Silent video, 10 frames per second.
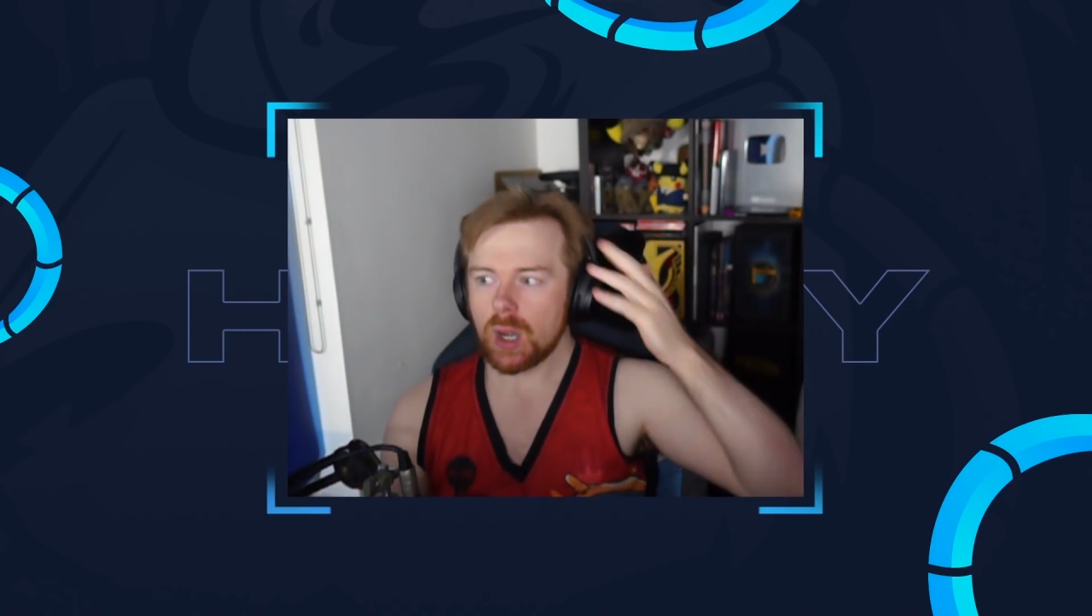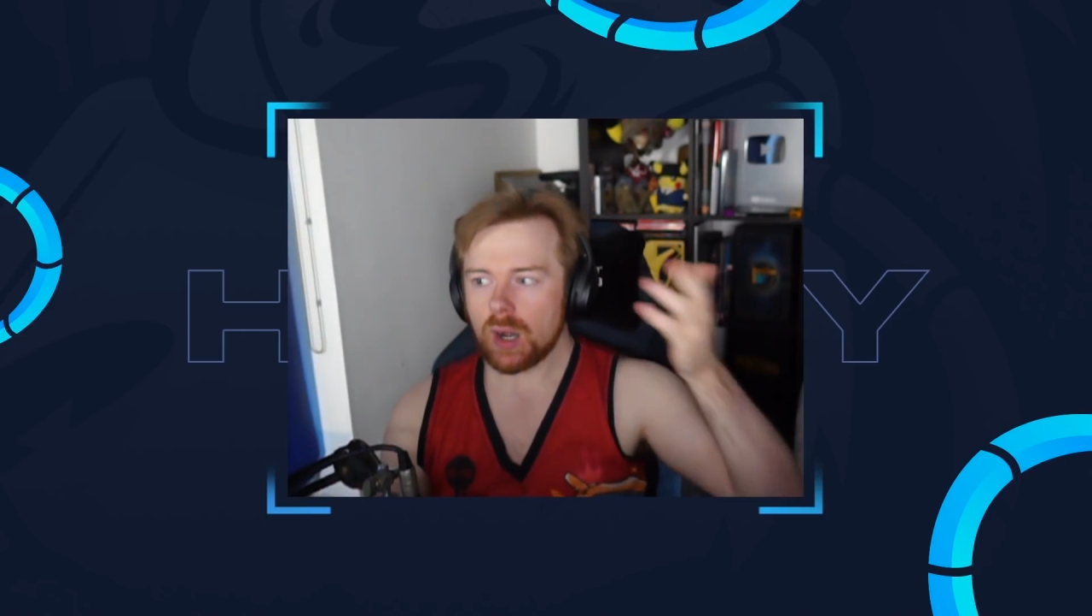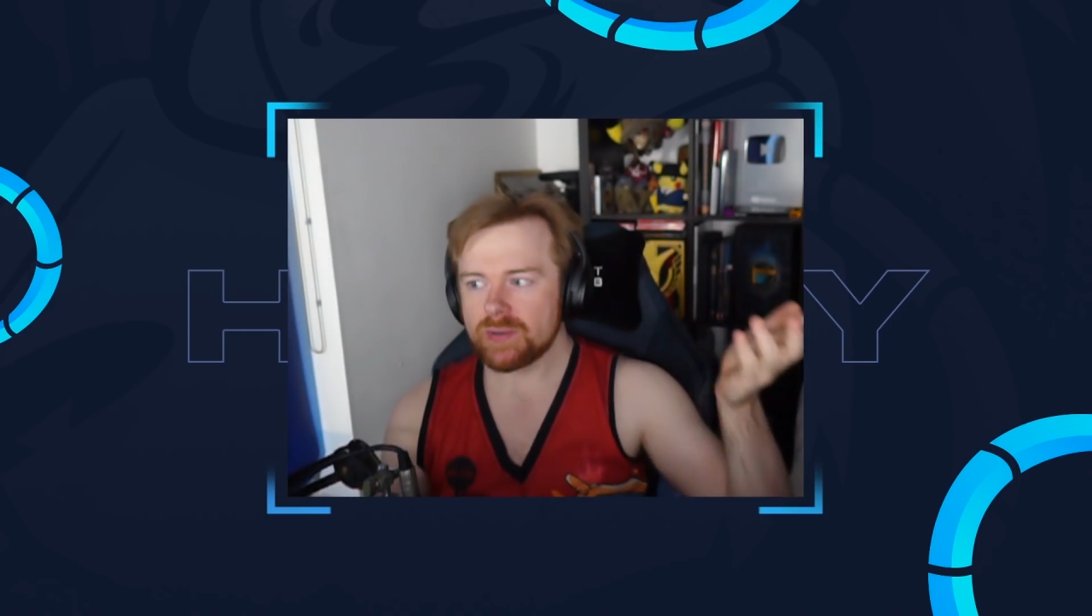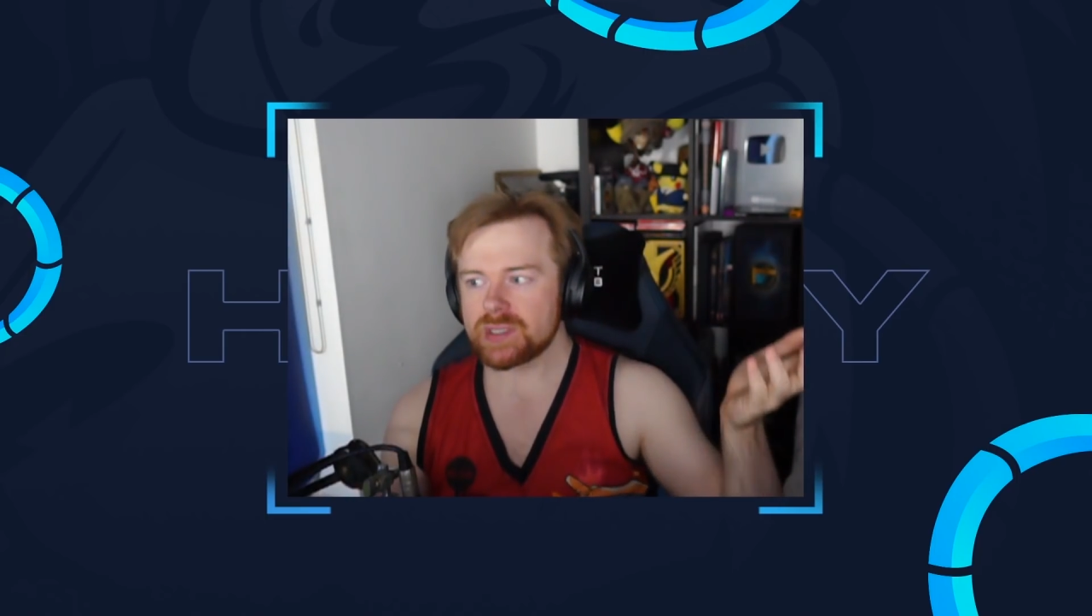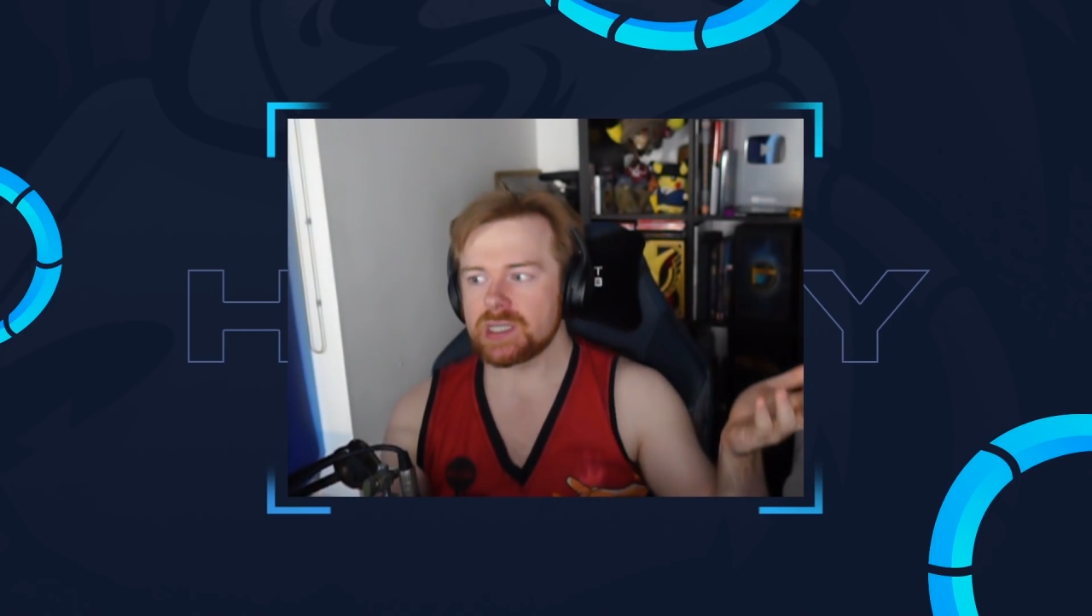
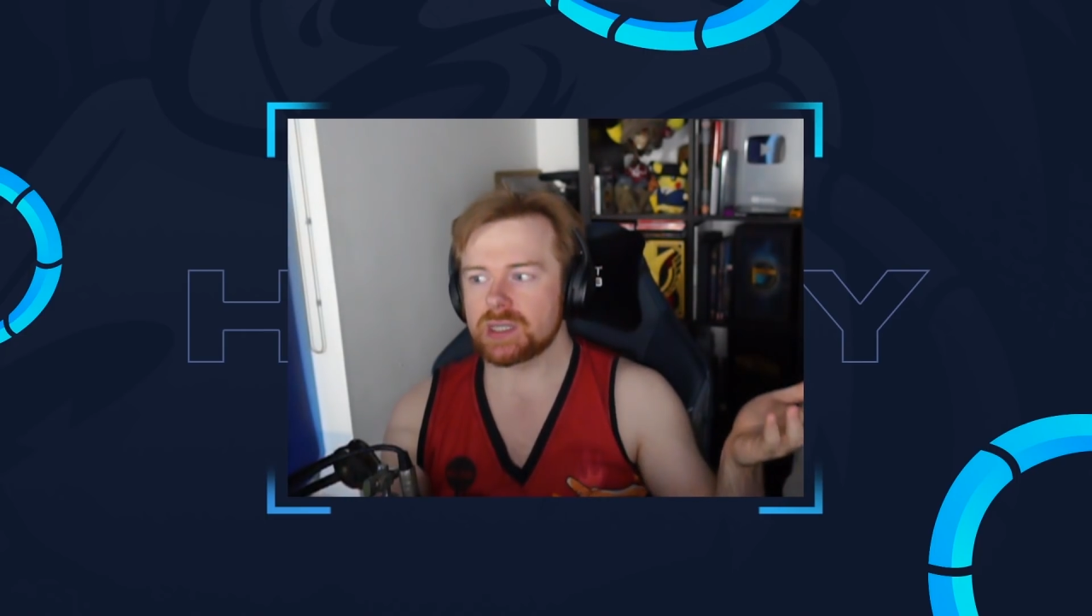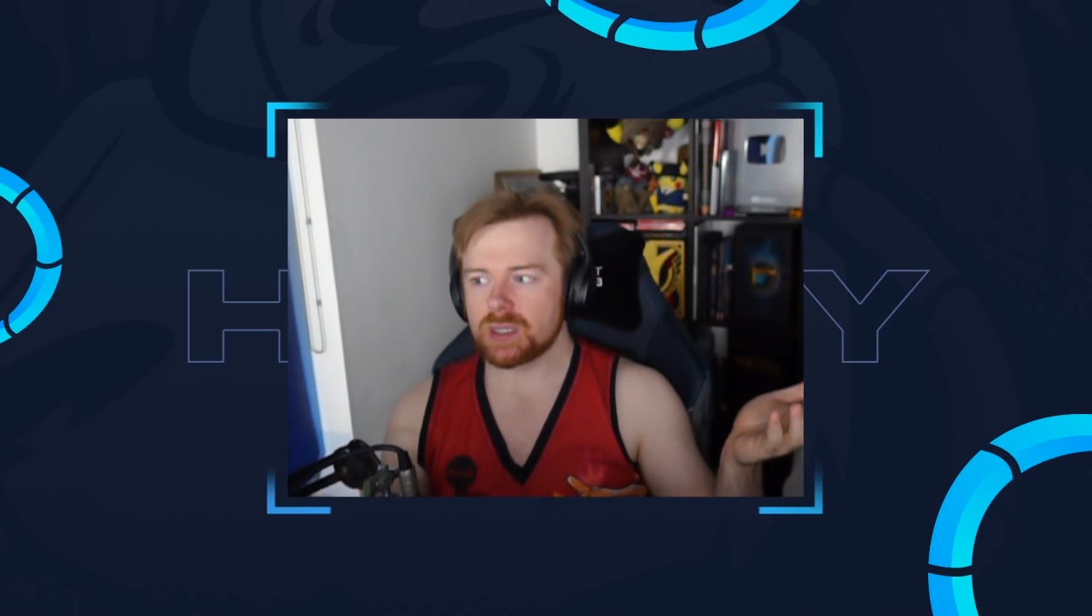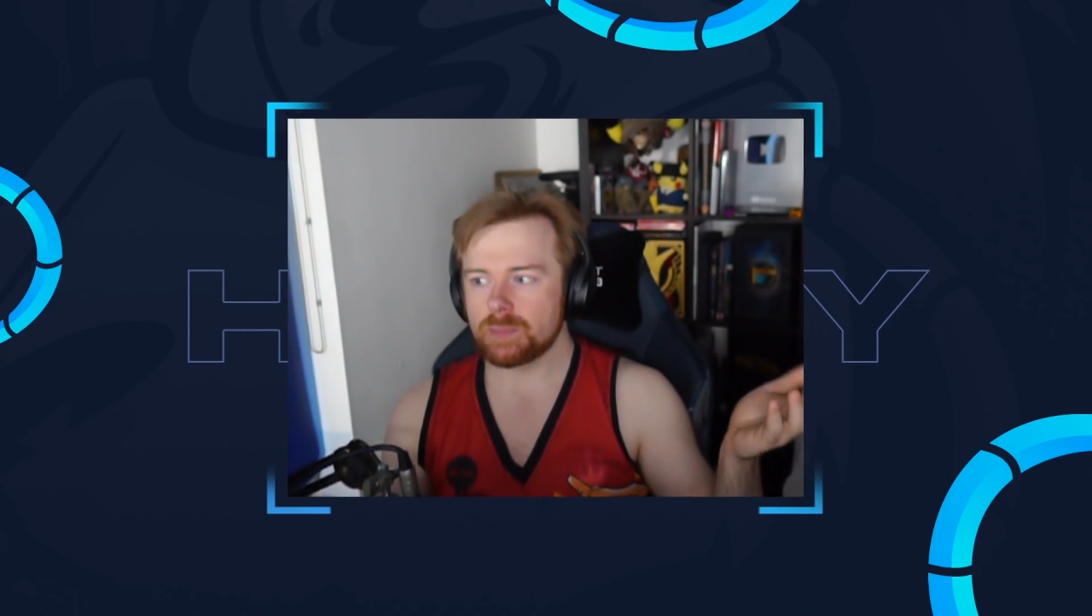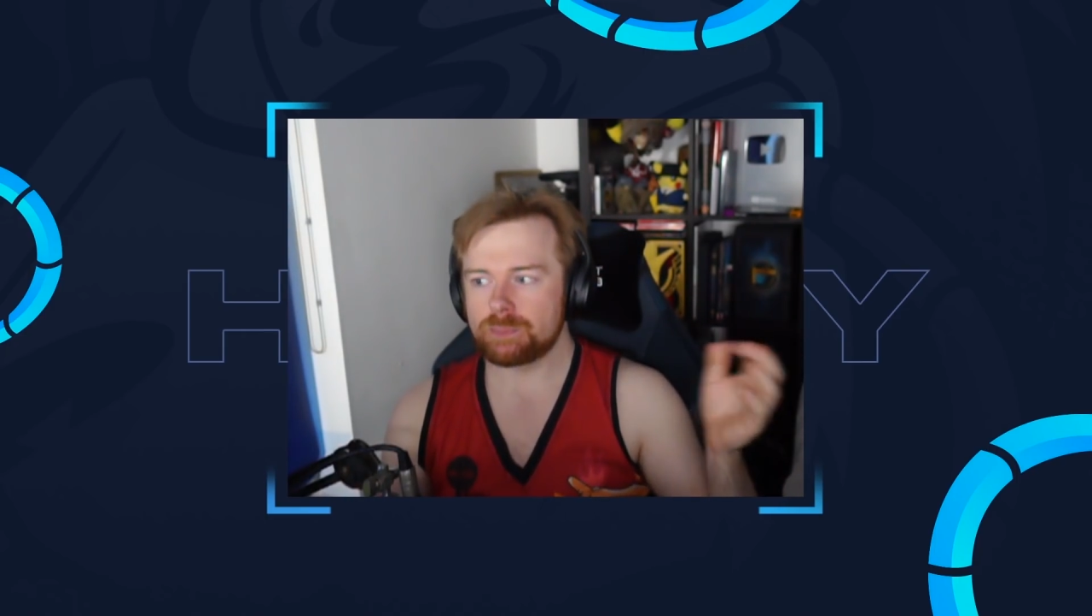Obviously, the